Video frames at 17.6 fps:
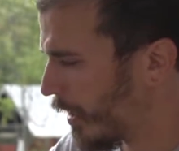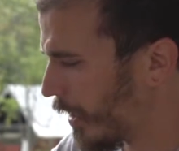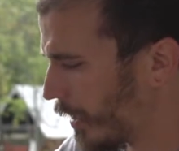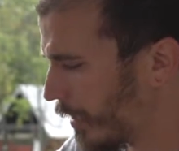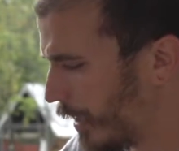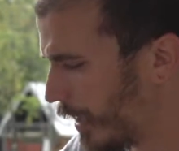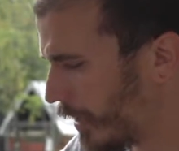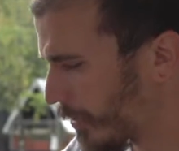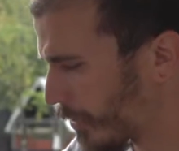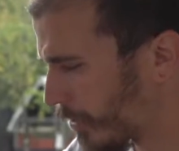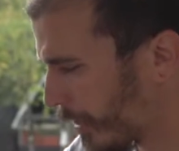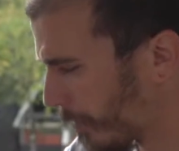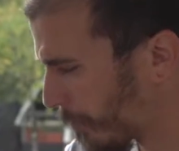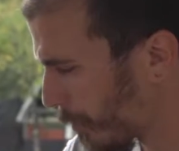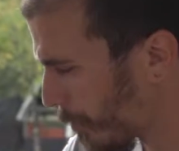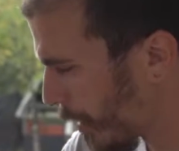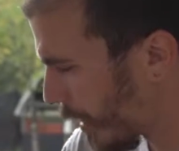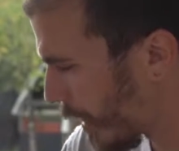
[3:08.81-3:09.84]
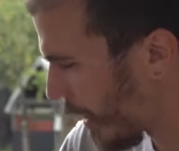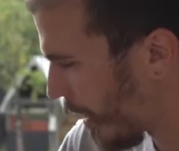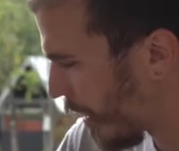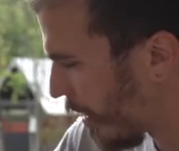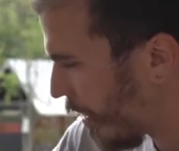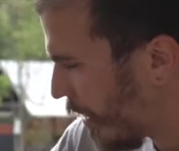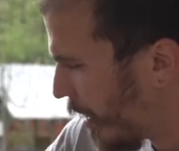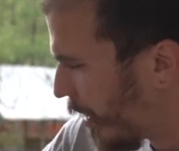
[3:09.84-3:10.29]
And that's something we
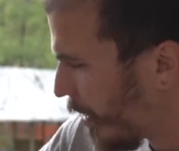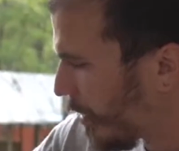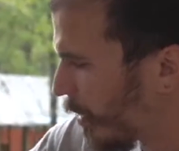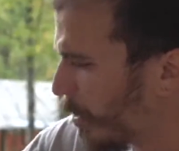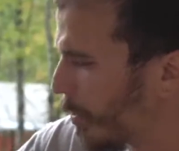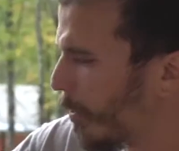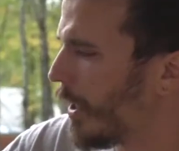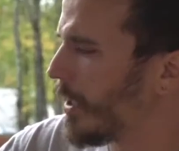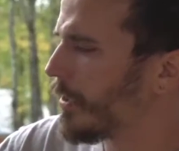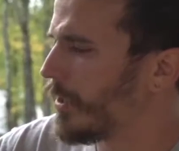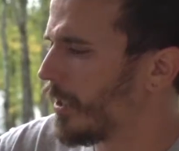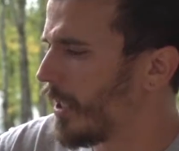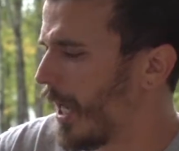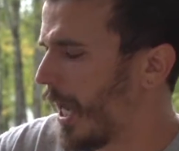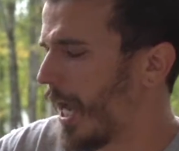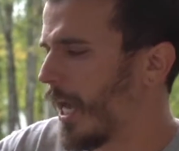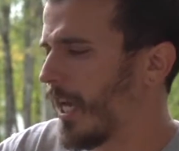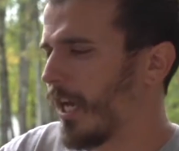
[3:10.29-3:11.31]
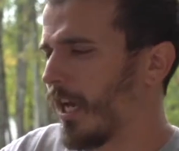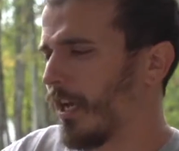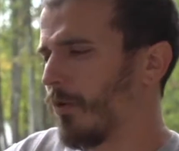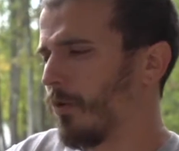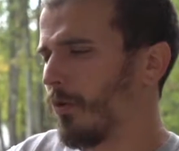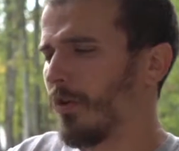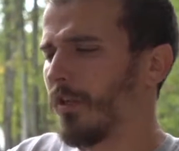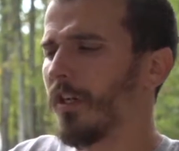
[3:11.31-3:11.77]
can do as an
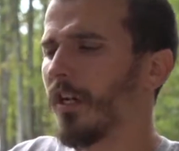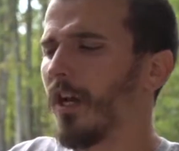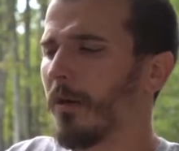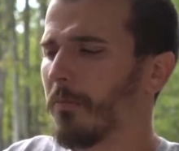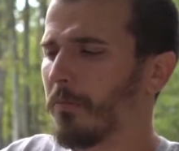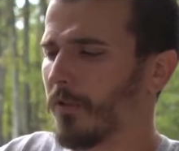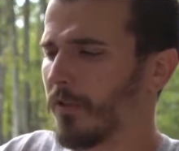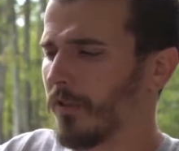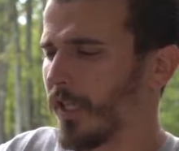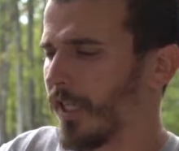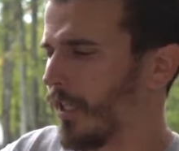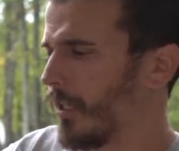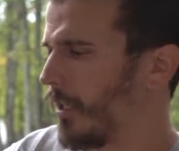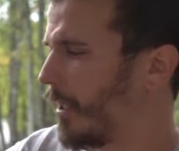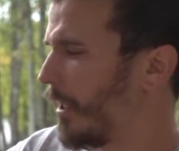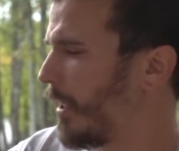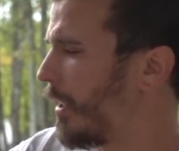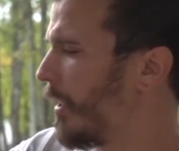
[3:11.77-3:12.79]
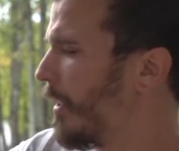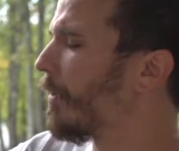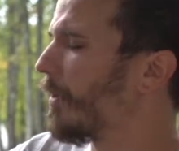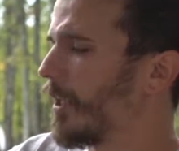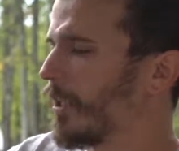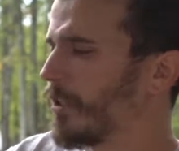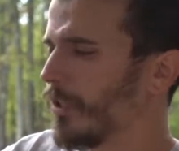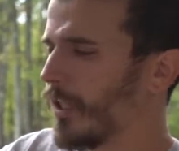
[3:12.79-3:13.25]
add-on or an upgrade.
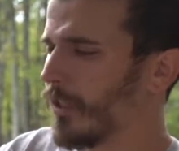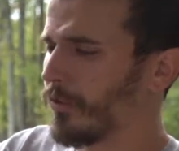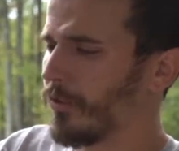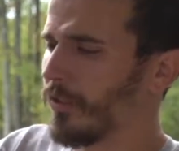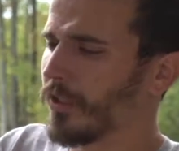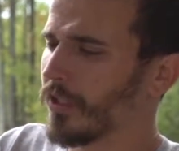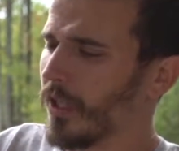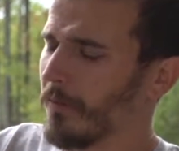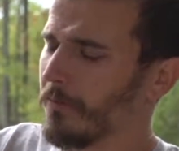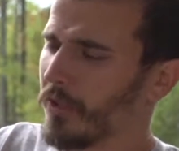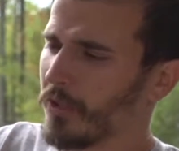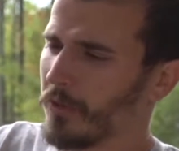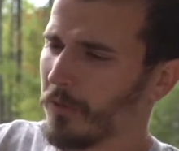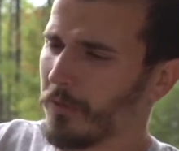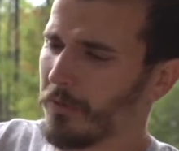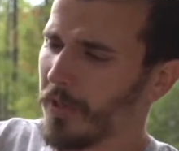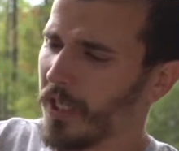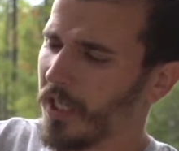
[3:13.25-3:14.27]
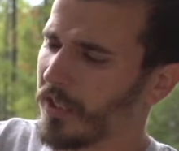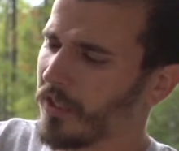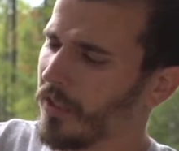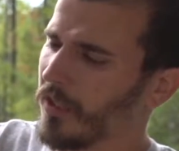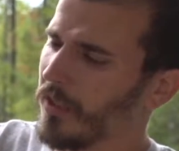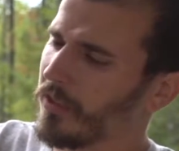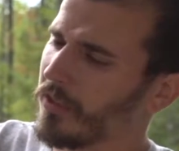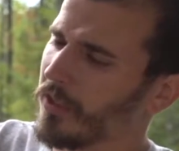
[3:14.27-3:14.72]
Other accessories come. This would be
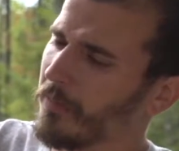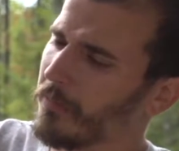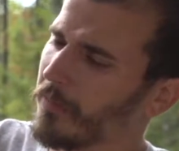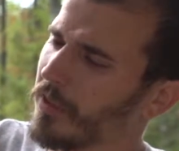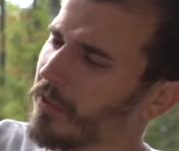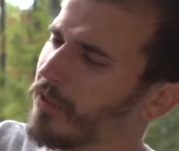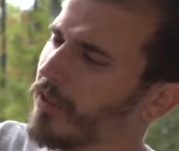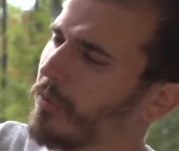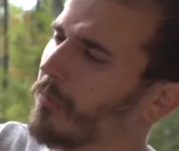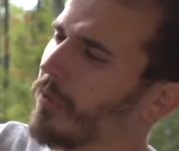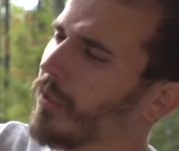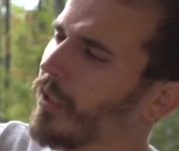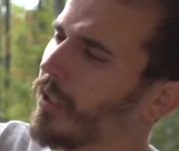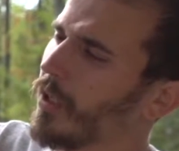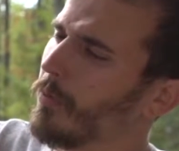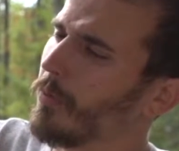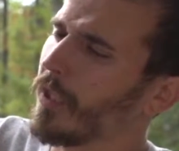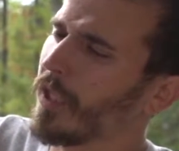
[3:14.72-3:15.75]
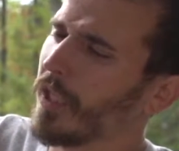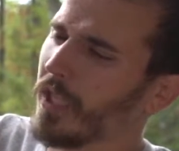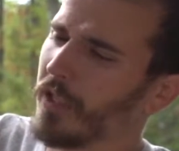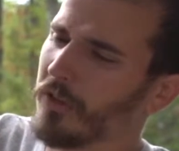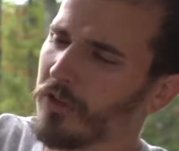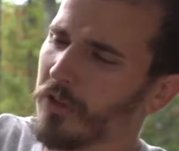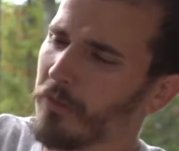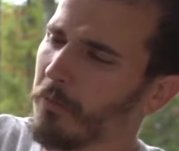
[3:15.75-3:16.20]
something similar you would get
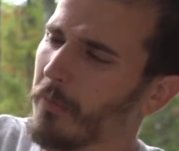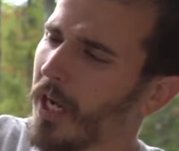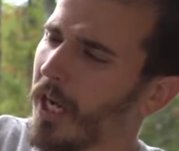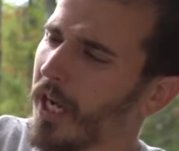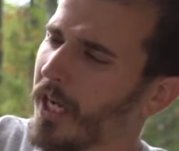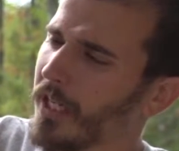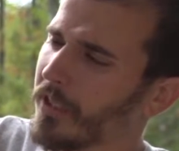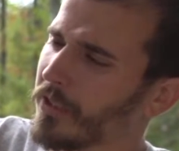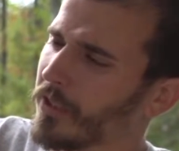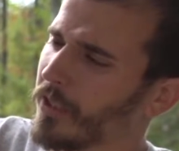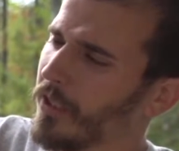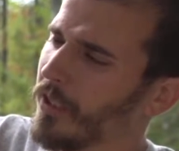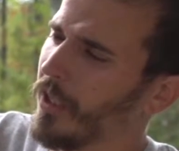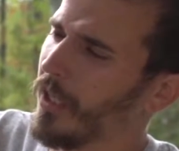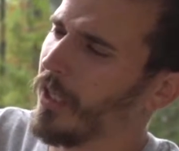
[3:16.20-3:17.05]
as your mask.